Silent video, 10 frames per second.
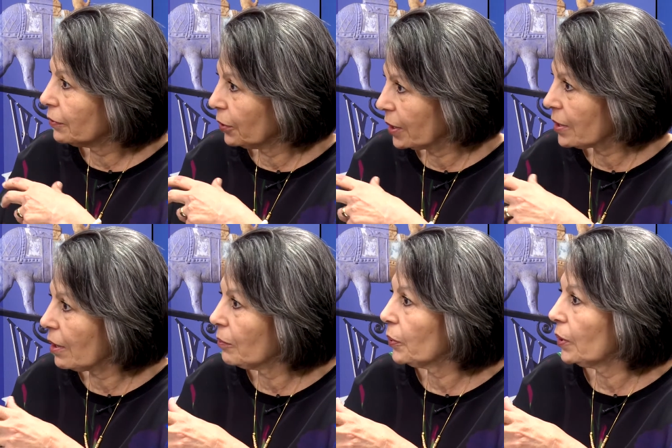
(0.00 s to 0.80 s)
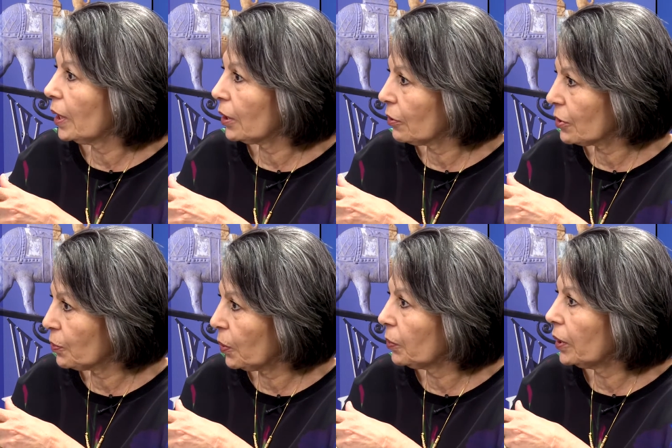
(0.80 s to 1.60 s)
for example, across
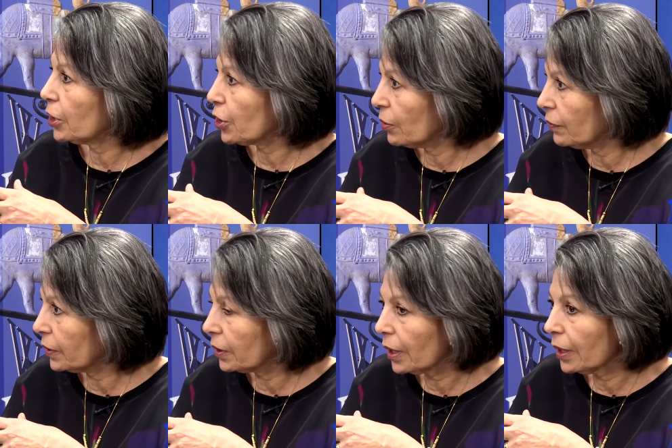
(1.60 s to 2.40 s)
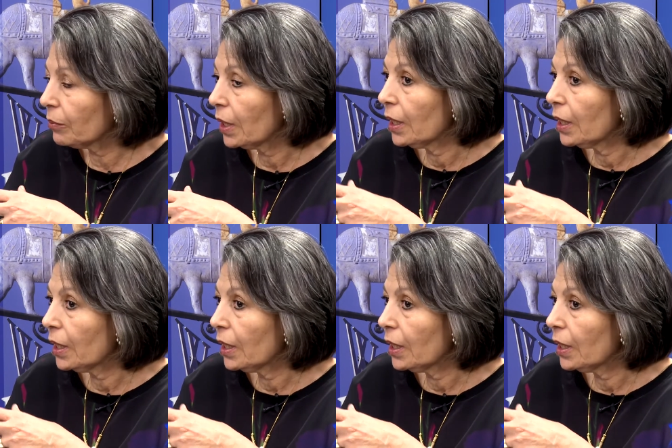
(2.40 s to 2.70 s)
population over time?